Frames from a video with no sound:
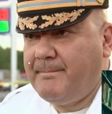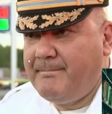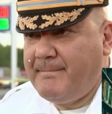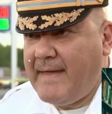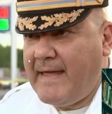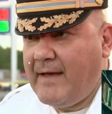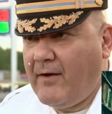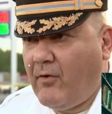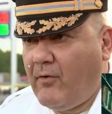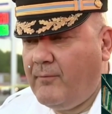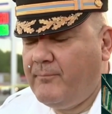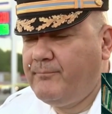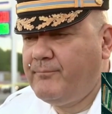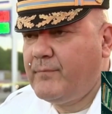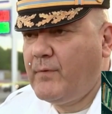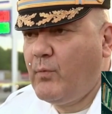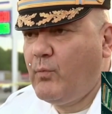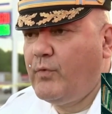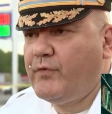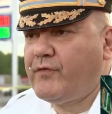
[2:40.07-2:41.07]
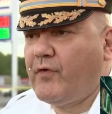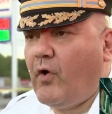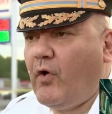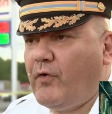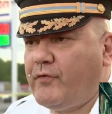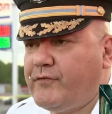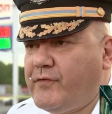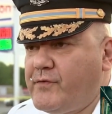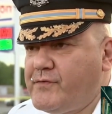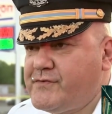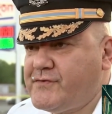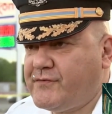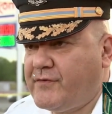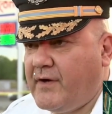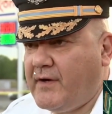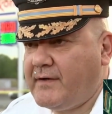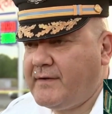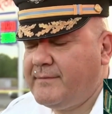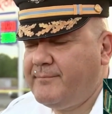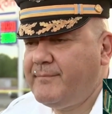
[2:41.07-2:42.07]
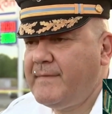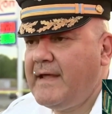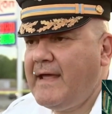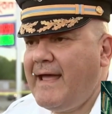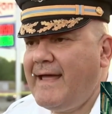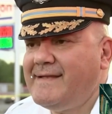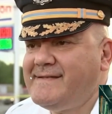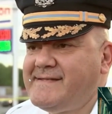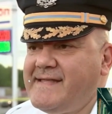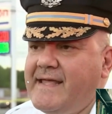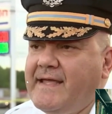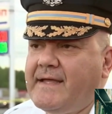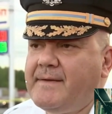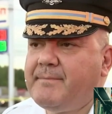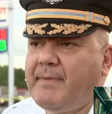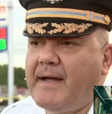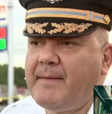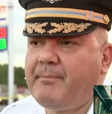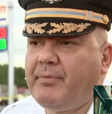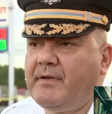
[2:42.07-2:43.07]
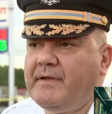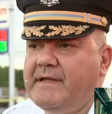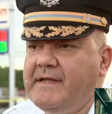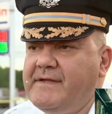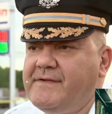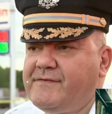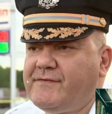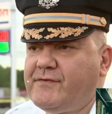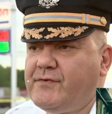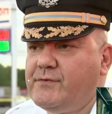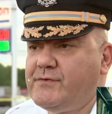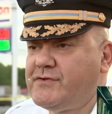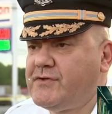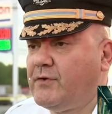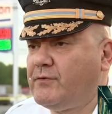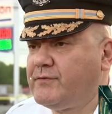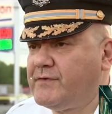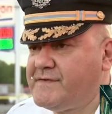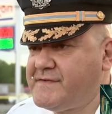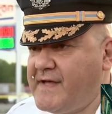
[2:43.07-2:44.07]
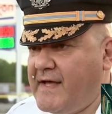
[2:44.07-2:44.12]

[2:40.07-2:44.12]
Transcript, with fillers: male, was also struck and taken by police to Children's